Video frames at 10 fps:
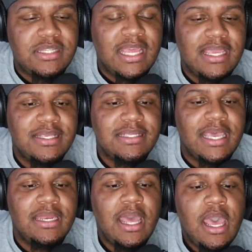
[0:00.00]
things,
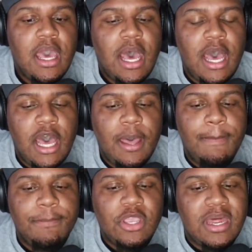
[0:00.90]
and
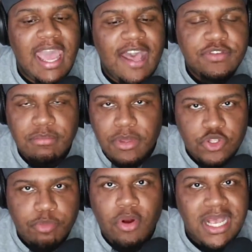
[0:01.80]
um, you're going to have some
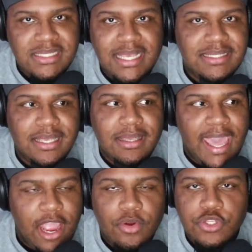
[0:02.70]
mental processing
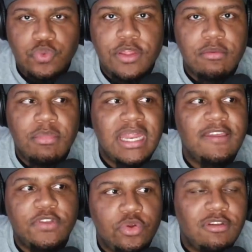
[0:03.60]
errors with him, but
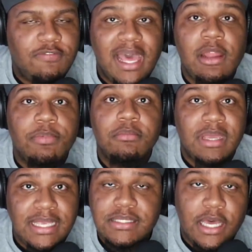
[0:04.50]
if you develop him,
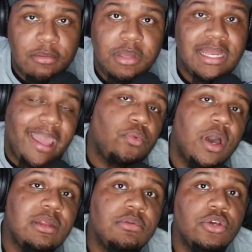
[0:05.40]
he's going to be like
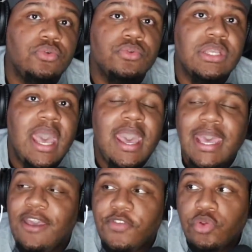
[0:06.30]
one of them dudes.
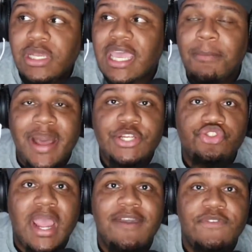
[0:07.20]
If you look at my
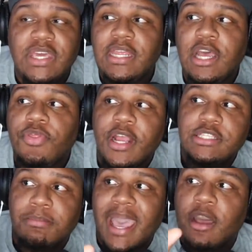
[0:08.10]
draft video, there's a
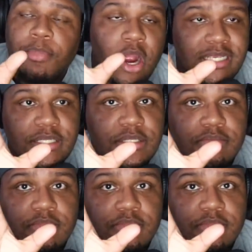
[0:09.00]
Micah Parsons